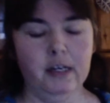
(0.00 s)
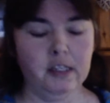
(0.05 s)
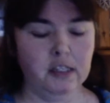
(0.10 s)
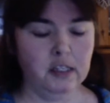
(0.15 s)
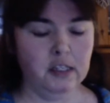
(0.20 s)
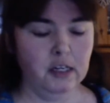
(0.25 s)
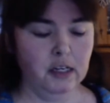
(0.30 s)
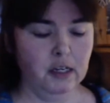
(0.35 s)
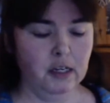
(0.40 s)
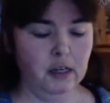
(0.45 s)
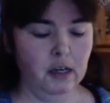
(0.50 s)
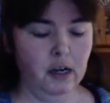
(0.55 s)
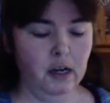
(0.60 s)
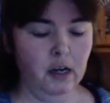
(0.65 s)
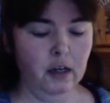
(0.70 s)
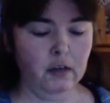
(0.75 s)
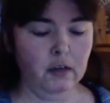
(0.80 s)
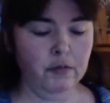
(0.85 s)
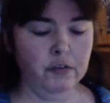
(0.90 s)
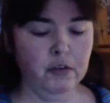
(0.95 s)
seen a lot
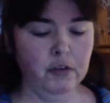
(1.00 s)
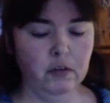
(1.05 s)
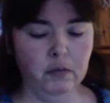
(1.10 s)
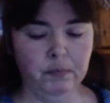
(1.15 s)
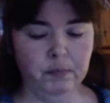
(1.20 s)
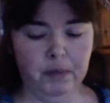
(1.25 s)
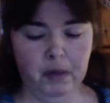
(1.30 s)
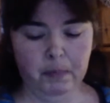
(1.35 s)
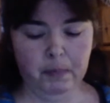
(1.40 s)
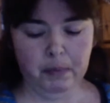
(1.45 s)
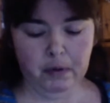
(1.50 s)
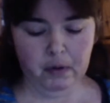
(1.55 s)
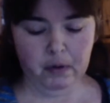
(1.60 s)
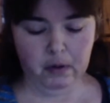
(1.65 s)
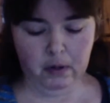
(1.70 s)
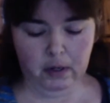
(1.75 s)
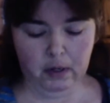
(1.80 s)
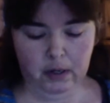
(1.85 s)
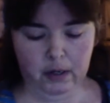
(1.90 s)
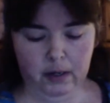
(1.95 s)
of you people
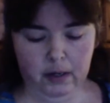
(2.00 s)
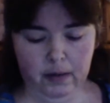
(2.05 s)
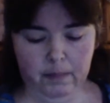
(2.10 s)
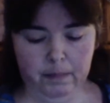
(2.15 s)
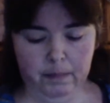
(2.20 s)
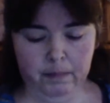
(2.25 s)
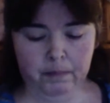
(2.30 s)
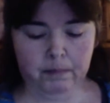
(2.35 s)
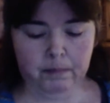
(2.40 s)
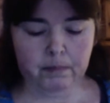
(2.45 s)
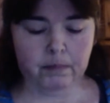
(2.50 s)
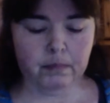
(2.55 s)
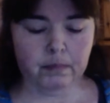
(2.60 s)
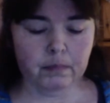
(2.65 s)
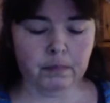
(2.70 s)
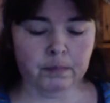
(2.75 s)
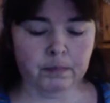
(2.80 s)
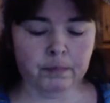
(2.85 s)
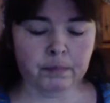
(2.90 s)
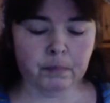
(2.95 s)

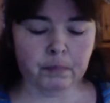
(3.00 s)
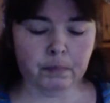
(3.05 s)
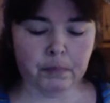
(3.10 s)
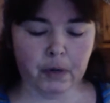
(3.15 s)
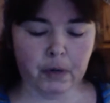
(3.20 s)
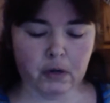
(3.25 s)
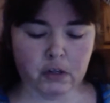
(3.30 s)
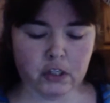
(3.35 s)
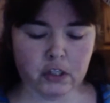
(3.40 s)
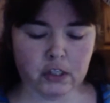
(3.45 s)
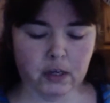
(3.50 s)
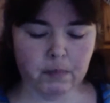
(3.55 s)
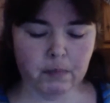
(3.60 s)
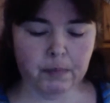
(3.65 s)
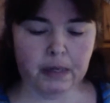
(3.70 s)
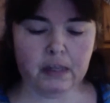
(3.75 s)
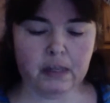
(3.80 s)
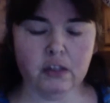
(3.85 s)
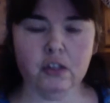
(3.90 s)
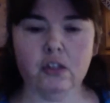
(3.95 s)
posting
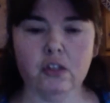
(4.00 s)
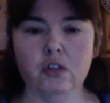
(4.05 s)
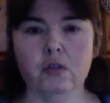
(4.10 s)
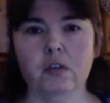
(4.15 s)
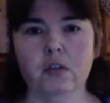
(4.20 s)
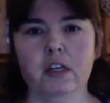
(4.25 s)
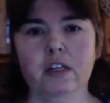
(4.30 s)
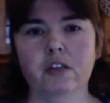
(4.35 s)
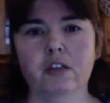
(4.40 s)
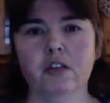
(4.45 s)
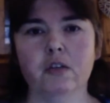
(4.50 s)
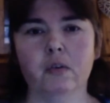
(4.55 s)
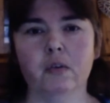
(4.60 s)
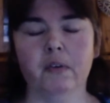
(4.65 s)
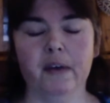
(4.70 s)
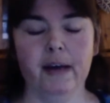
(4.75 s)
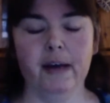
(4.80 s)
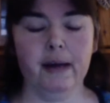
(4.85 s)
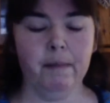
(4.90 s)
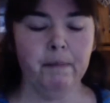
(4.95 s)
pictures on
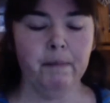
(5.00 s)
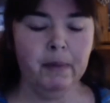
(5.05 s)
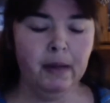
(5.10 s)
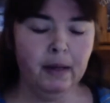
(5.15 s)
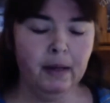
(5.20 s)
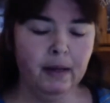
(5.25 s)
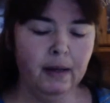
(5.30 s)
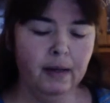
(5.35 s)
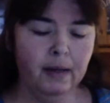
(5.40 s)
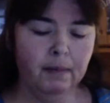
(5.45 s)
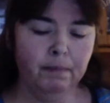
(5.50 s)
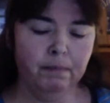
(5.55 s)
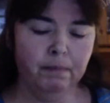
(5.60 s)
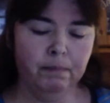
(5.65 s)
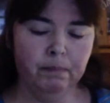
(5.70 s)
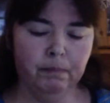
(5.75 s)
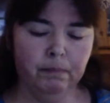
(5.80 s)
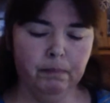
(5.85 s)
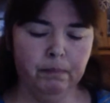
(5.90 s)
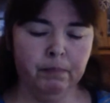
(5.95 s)
Instagram.
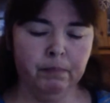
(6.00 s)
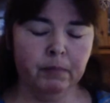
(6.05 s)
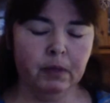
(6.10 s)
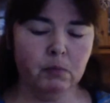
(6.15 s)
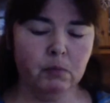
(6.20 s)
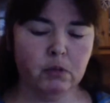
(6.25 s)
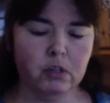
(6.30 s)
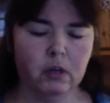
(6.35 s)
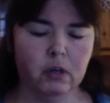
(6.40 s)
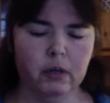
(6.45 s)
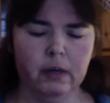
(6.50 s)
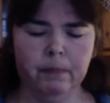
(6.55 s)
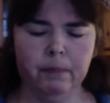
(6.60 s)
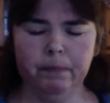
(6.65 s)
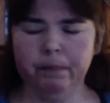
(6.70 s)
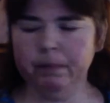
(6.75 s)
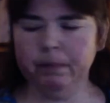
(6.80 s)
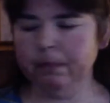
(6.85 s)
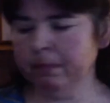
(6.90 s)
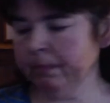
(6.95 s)
Sorry.
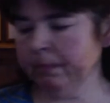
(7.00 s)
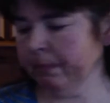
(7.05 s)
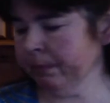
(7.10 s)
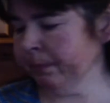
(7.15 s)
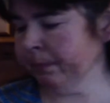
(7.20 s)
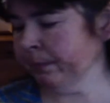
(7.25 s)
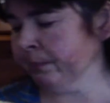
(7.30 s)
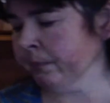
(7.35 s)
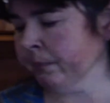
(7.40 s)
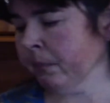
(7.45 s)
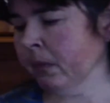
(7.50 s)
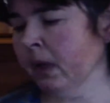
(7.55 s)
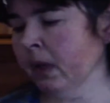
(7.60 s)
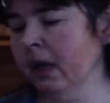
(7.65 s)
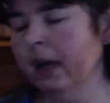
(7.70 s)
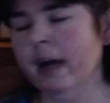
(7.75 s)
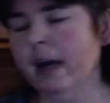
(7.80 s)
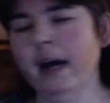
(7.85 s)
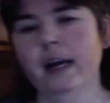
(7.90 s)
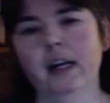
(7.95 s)

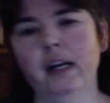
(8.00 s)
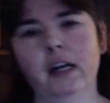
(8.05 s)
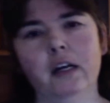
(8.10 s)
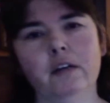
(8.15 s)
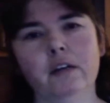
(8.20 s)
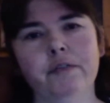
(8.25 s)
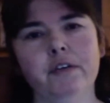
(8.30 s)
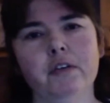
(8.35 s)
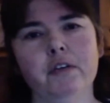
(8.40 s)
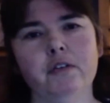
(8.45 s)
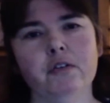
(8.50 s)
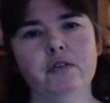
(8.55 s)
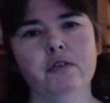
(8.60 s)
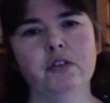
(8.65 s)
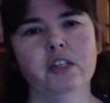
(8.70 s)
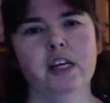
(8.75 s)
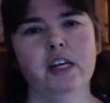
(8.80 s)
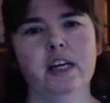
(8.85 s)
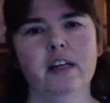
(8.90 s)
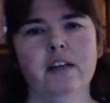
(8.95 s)
And a lot of you do
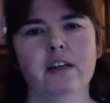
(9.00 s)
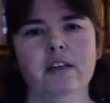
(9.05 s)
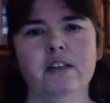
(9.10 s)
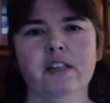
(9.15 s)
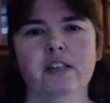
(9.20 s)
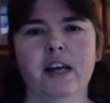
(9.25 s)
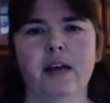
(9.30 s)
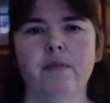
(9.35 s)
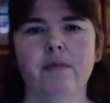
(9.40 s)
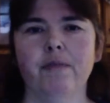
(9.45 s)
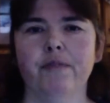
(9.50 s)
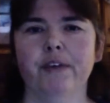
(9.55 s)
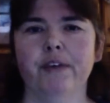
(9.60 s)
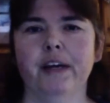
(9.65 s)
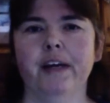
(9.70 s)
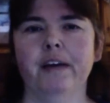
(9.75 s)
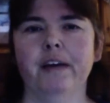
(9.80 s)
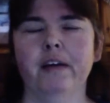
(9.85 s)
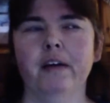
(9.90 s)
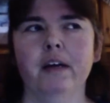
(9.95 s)
say the same
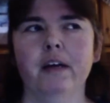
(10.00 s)
thing.